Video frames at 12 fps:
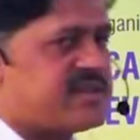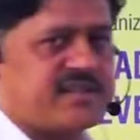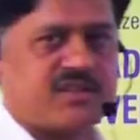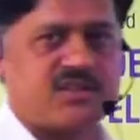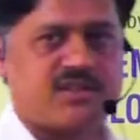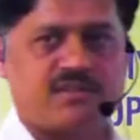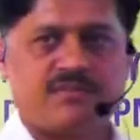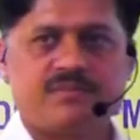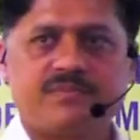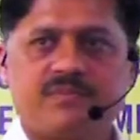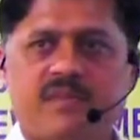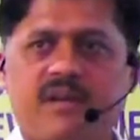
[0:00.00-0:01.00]
section,
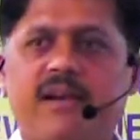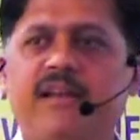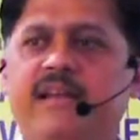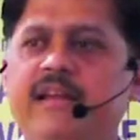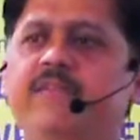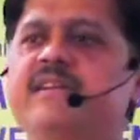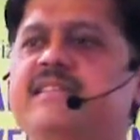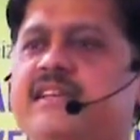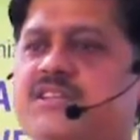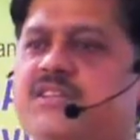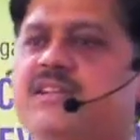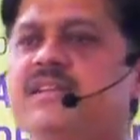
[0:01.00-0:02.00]
and every
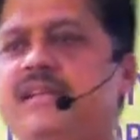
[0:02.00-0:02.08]
section,